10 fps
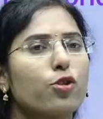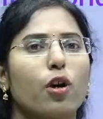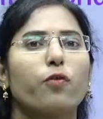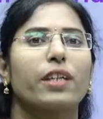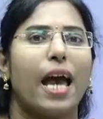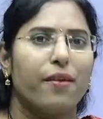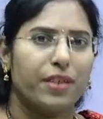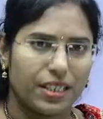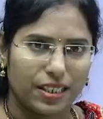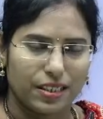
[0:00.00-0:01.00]
of
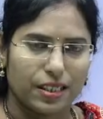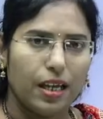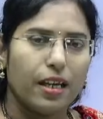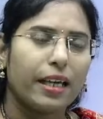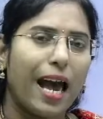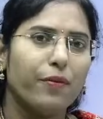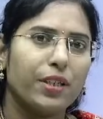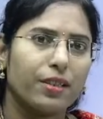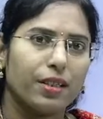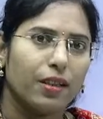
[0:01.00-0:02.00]
cavities
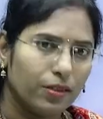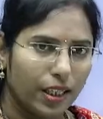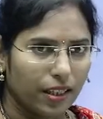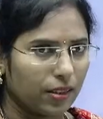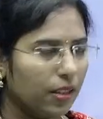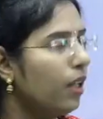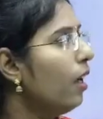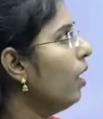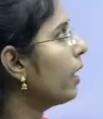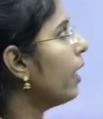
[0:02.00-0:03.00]
in the teeth.
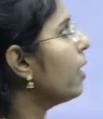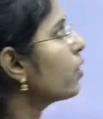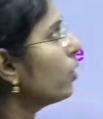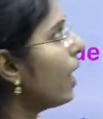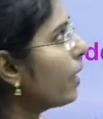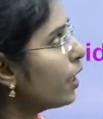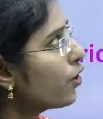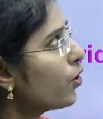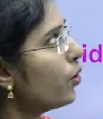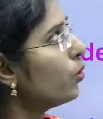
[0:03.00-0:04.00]
Okay, so that is
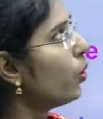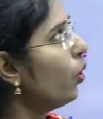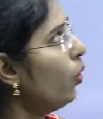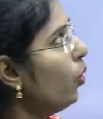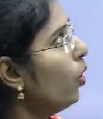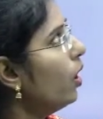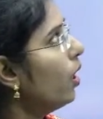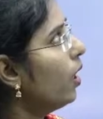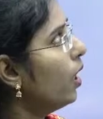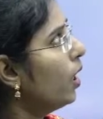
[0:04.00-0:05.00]
due to
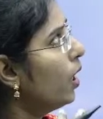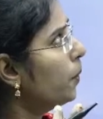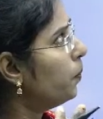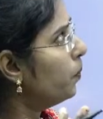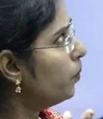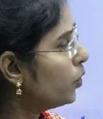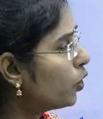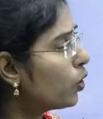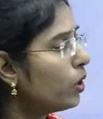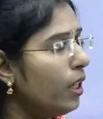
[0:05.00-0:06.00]

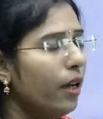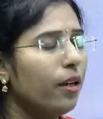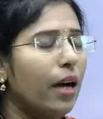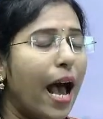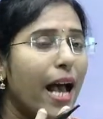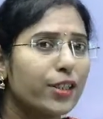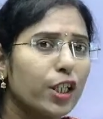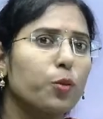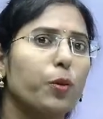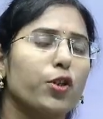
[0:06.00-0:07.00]
the acids
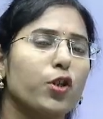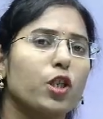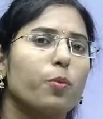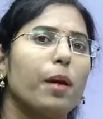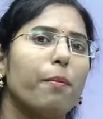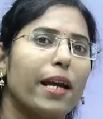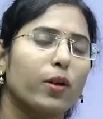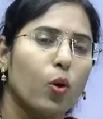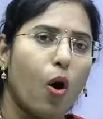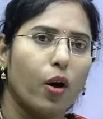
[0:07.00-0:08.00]
produced by
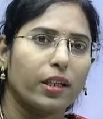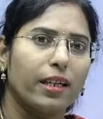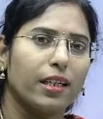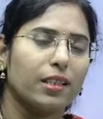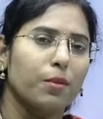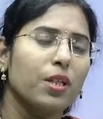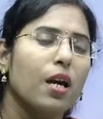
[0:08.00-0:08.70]
microorganisms